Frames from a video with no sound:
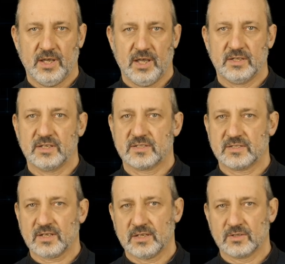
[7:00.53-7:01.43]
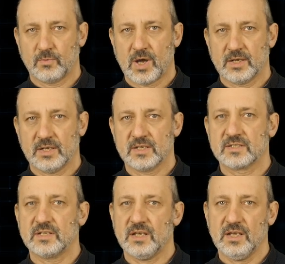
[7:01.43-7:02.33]
and the second one
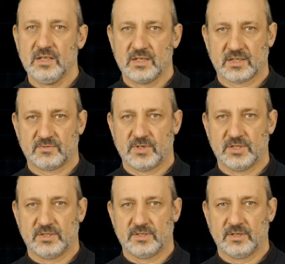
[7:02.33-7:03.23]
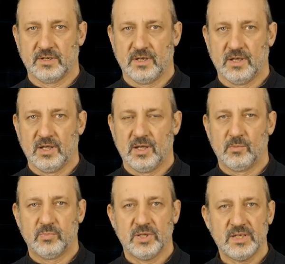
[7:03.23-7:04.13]
is the index register.
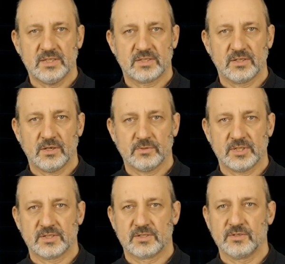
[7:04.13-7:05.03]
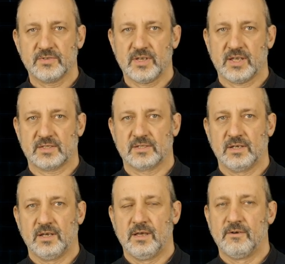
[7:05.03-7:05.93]
Please notice two things.
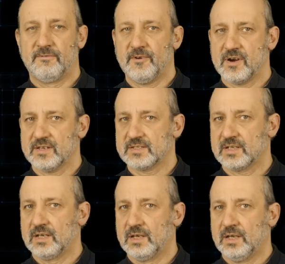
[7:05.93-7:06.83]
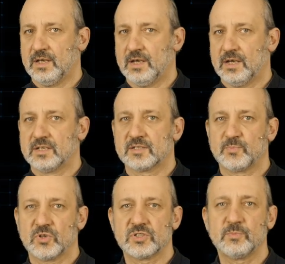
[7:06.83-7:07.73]
First, it is
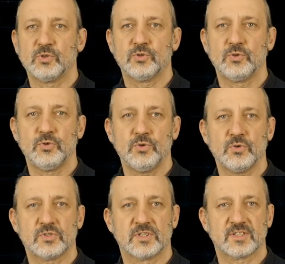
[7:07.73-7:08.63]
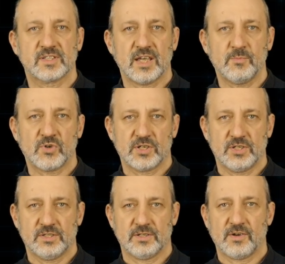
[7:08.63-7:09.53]
possible to use the same
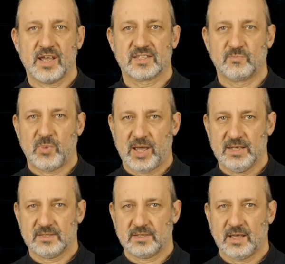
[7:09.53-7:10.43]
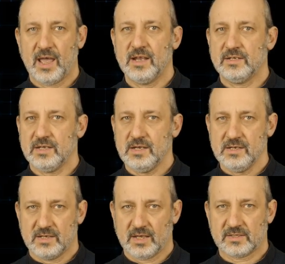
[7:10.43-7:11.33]
register as base and
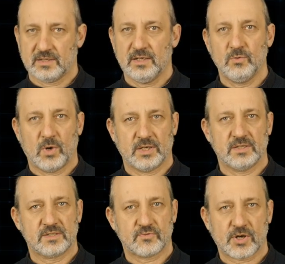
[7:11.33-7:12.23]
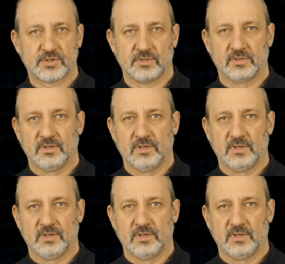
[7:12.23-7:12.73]
index in one instruction.